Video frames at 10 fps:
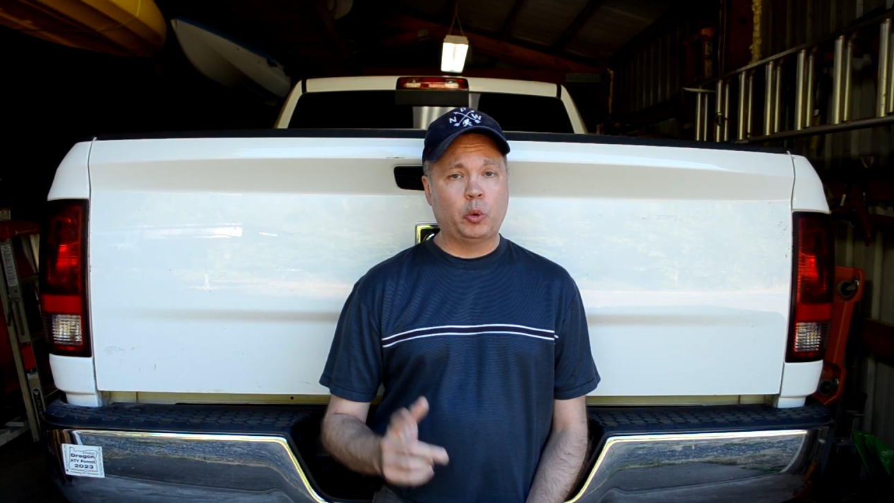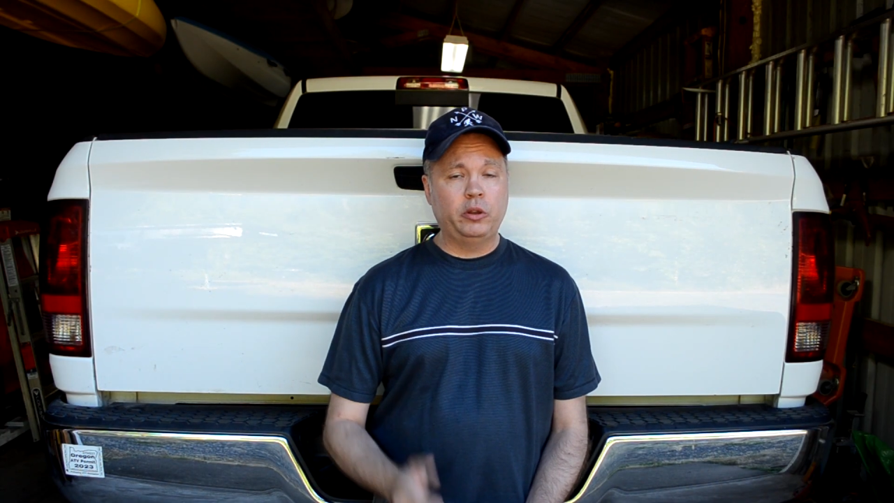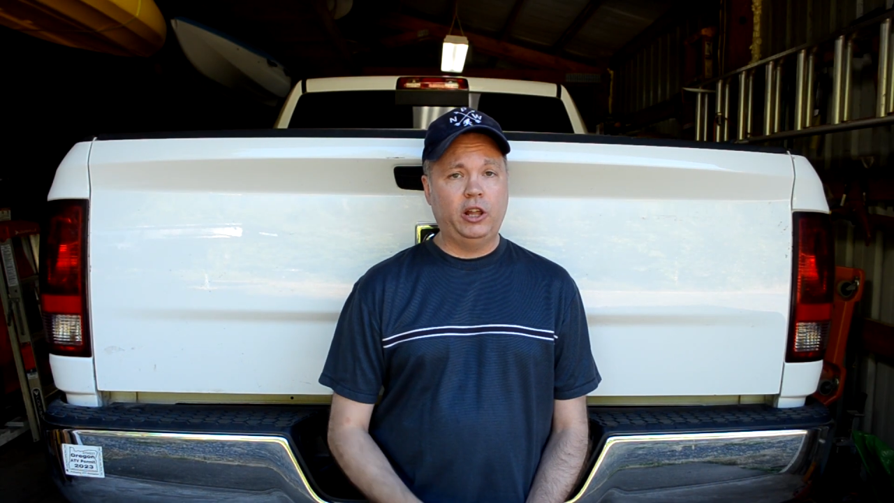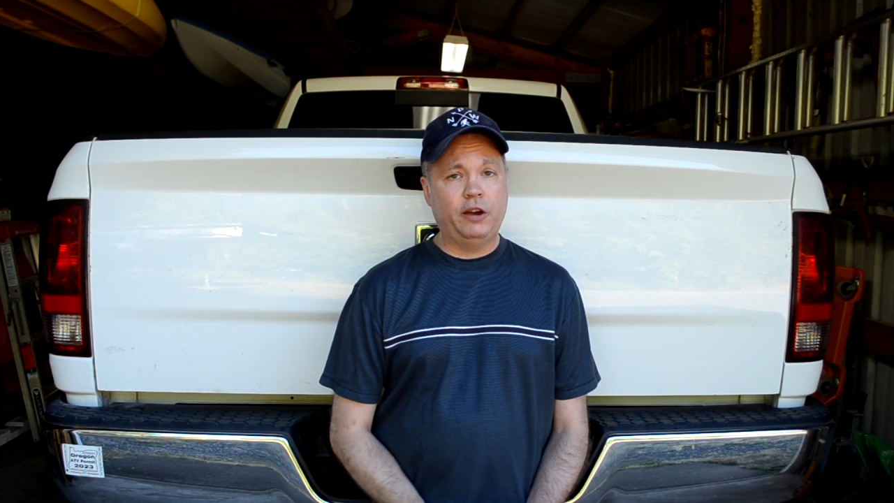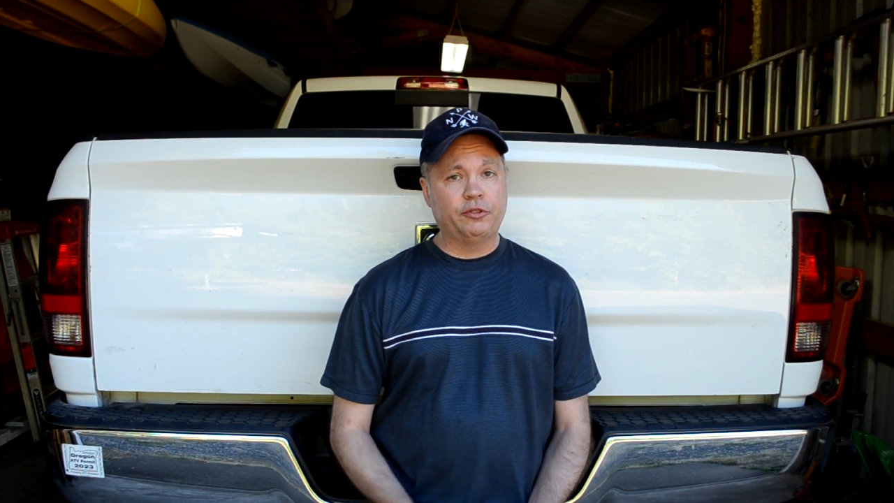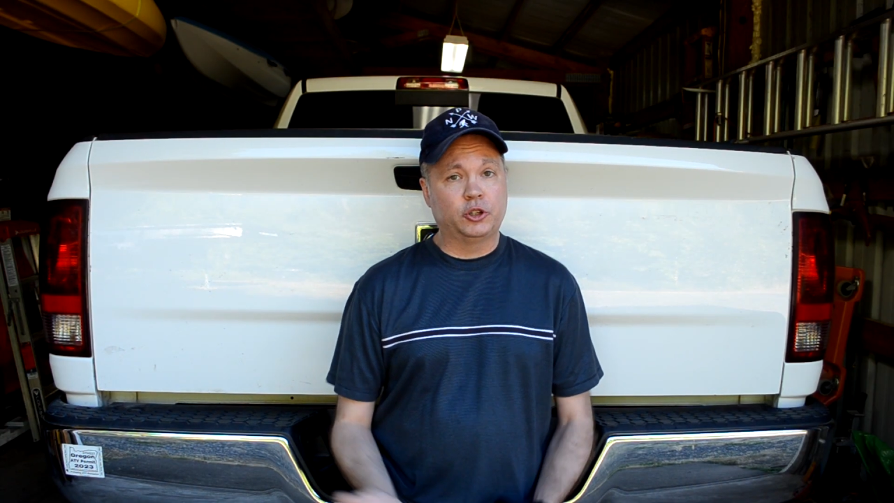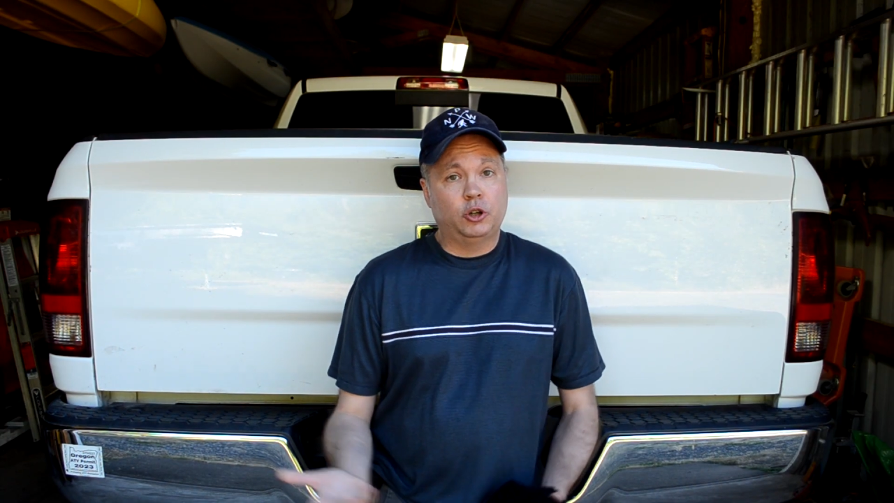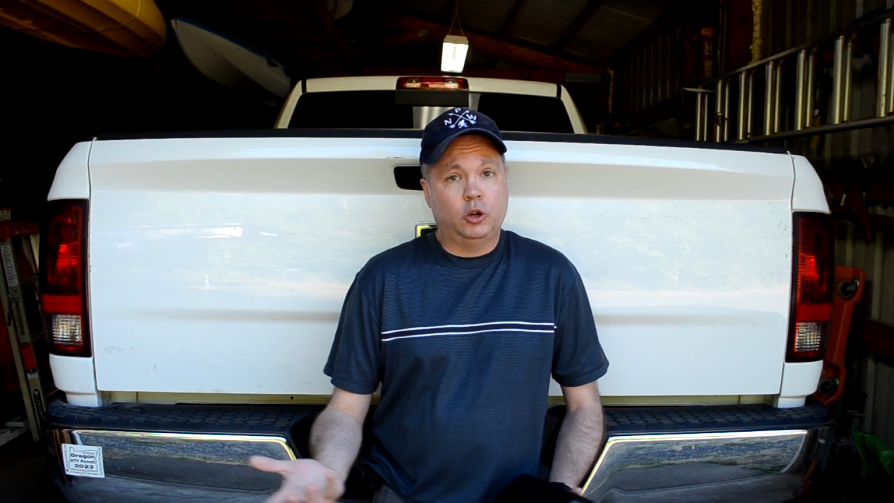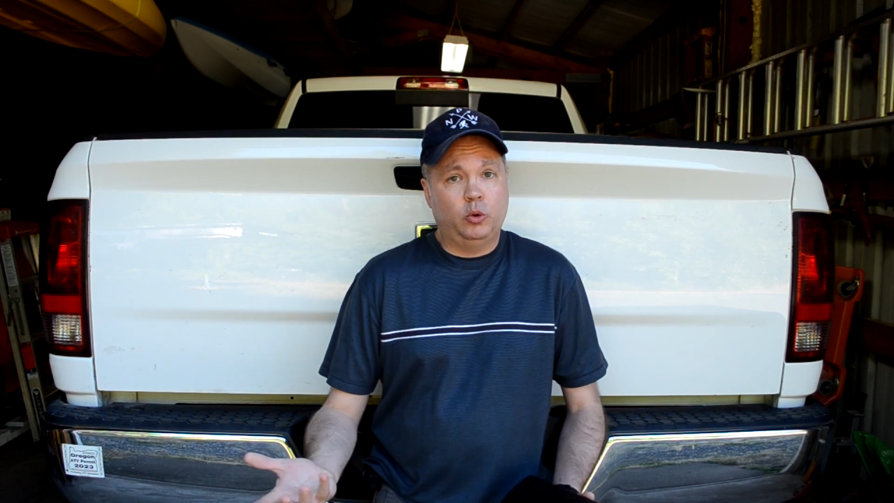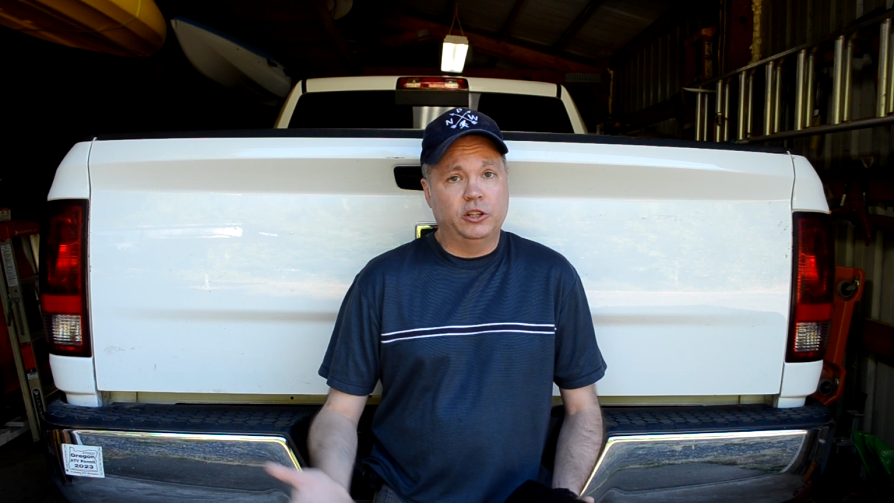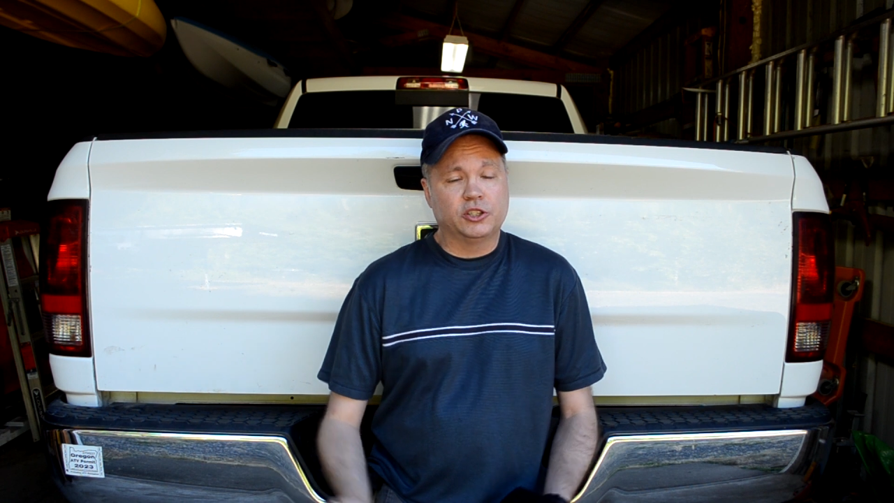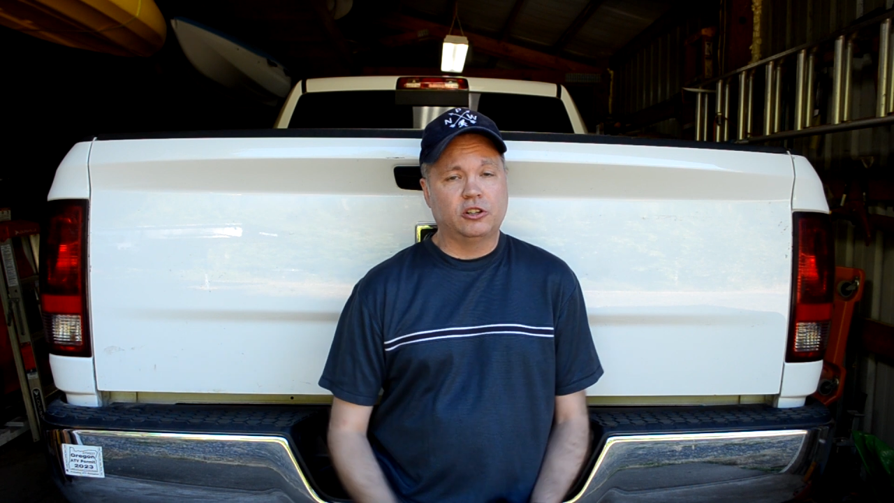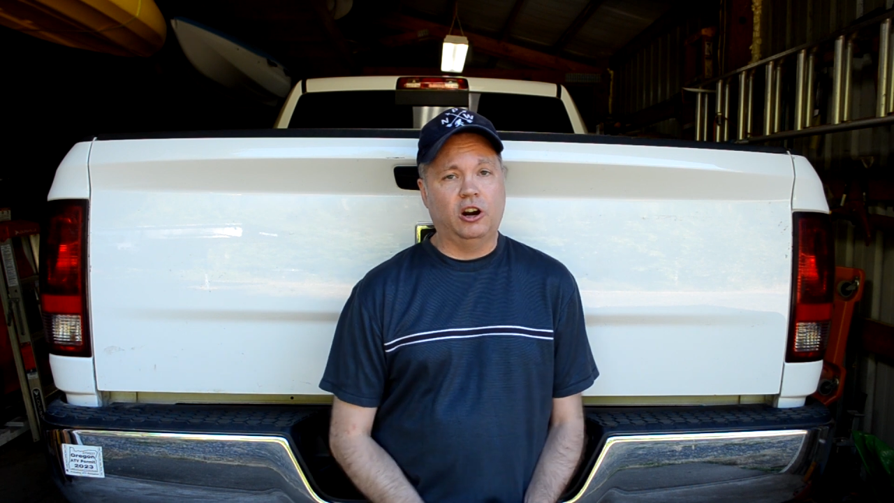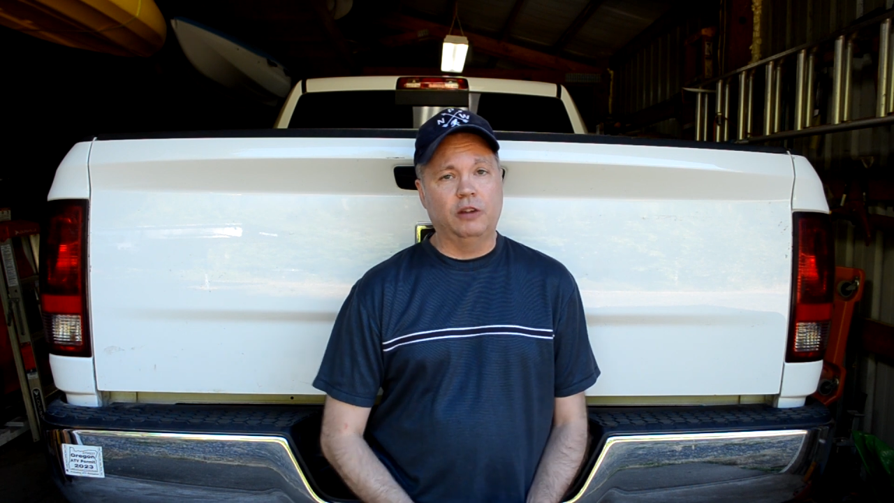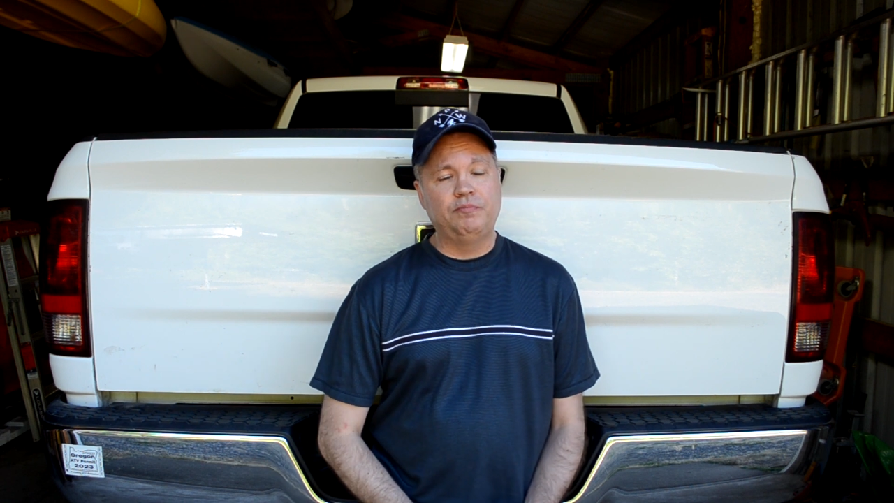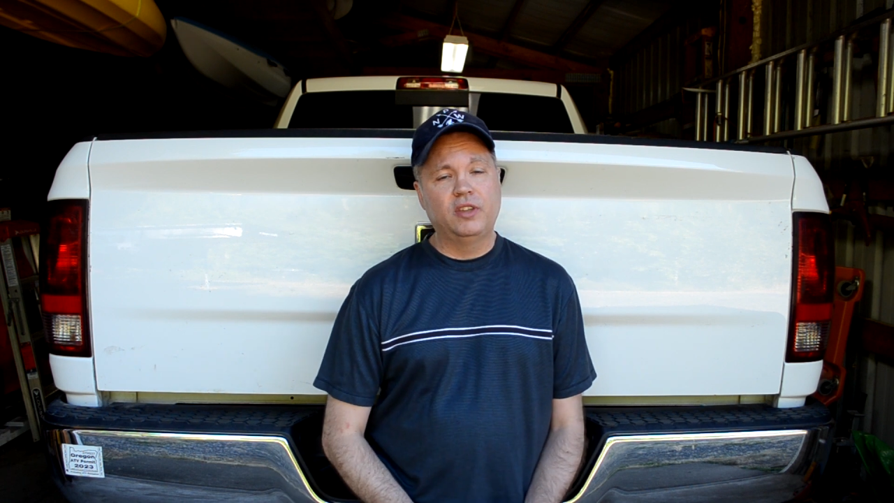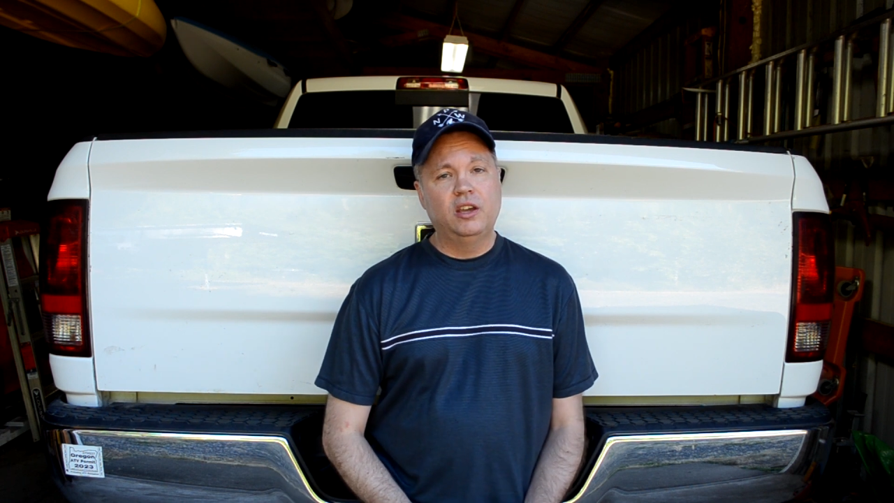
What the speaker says: we left, the truck wouldn't start.